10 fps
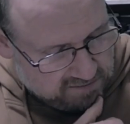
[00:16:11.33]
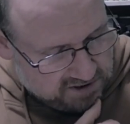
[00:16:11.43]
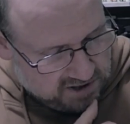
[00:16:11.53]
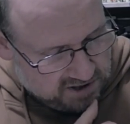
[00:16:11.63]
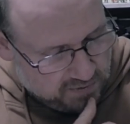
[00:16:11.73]

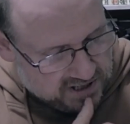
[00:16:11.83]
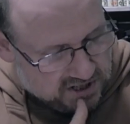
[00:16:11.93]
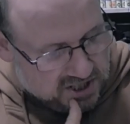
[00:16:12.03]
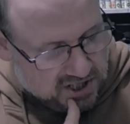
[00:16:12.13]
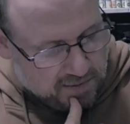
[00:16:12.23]
so we
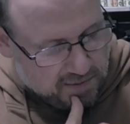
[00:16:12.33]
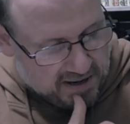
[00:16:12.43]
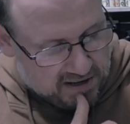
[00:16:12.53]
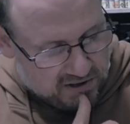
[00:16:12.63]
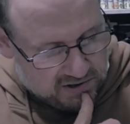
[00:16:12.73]
just turn our
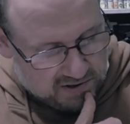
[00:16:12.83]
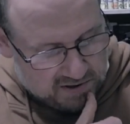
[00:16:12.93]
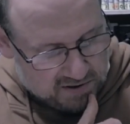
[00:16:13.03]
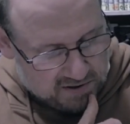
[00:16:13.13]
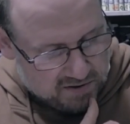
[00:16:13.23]
back on
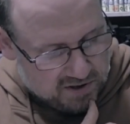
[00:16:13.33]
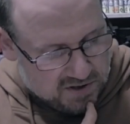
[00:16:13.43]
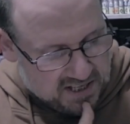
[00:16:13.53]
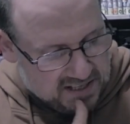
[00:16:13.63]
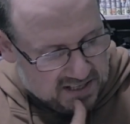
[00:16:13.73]
on because
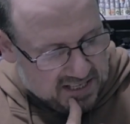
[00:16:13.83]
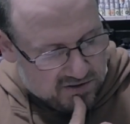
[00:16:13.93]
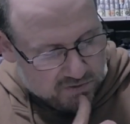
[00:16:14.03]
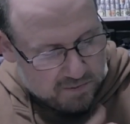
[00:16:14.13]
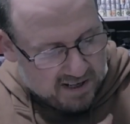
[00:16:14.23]
th
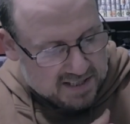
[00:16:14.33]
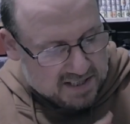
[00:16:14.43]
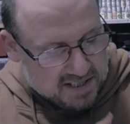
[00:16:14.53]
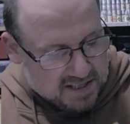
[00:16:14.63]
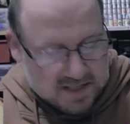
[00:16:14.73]
this reminds
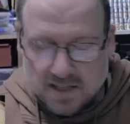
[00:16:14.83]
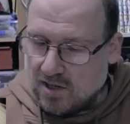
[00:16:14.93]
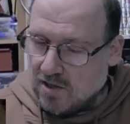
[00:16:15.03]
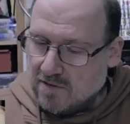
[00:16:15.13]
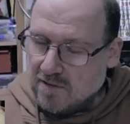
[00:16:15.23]
us
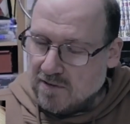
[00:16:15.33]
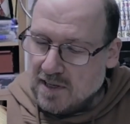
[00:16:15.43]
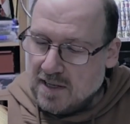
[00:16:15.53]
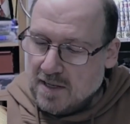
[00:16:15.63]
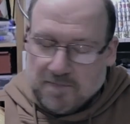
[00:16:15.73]
of
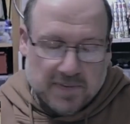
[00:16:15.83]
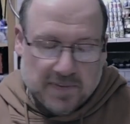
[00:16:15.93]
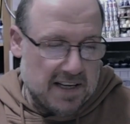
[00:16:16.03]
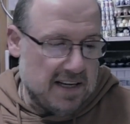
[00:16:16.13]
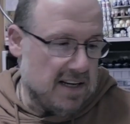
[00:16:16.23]

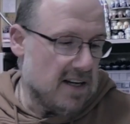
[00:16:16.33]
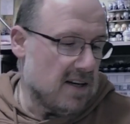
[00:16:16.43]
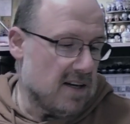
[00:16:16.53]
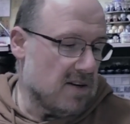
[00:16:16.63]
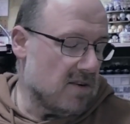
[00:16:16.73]
uh,
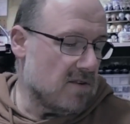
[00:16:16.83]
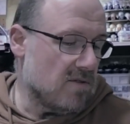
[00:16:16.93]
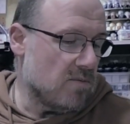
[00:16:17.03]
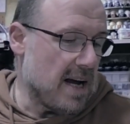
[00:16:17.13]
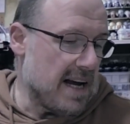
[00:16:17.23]

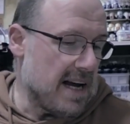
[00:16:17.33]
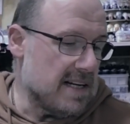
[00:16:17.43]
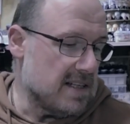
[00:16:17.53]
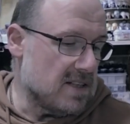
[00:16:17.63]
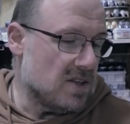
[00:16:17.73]

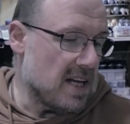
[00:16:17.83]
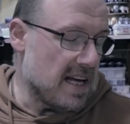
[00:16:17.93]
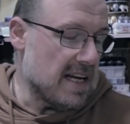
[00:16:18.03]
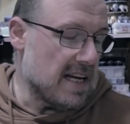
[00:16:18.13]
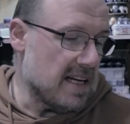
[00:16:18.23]
when
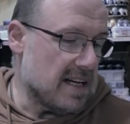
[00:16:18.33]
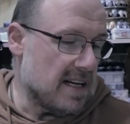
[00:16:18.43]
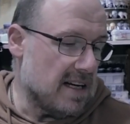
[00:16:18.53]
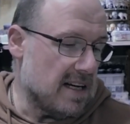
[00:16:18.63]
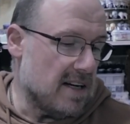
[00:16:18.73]
the
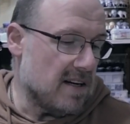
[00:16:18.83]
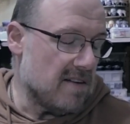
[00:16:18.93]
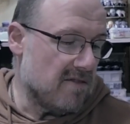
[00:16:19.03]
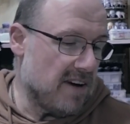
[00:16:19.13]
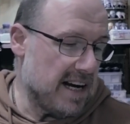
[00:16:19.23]
uh,
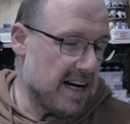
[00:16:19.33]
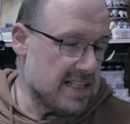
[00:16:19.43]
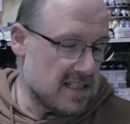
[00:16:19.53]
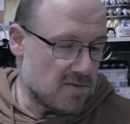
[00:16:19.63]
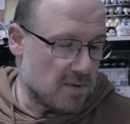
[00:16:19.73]

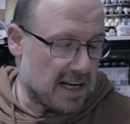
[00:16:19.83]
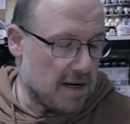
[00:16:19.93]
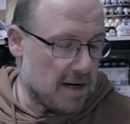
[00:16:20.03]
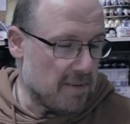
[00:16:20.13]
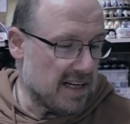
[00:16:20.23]
invaders were
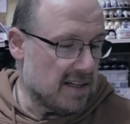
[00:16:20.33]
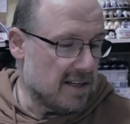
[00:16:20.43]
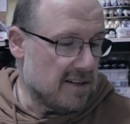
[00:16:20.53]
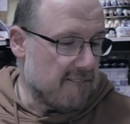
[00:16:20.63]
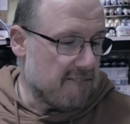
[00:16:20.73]
coming
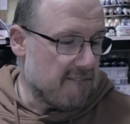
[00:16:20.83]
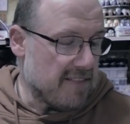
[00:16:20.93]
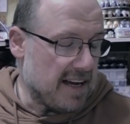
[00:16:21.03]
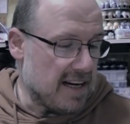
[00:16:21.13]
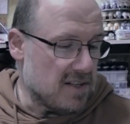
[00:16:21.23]

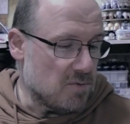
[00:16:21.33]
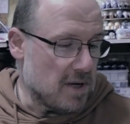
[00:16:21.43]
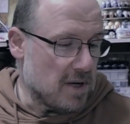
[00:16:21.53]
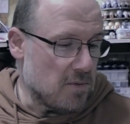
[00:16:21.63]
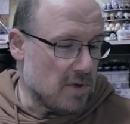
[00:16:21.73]
and
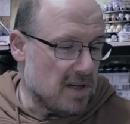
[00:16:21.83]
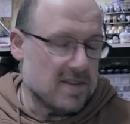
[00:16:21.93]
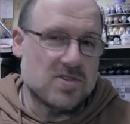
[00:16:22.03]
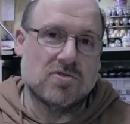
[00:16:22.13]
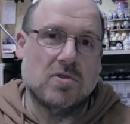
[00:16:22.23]
we were
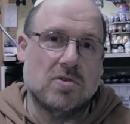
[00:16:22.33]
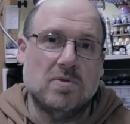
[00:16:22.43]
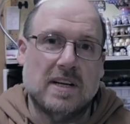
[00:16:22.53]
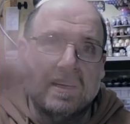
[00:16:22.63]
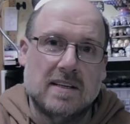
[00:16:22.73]

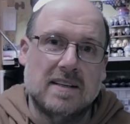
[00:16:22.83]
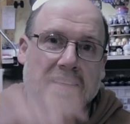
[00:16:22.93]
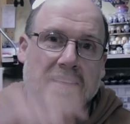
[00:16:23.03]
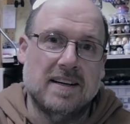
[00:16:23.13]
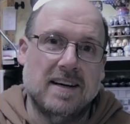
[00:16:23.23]
scrolling
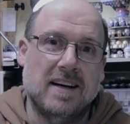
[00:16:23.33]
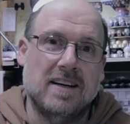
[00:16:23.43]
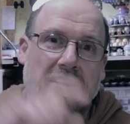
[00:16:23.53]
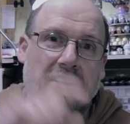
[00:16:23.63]
uh,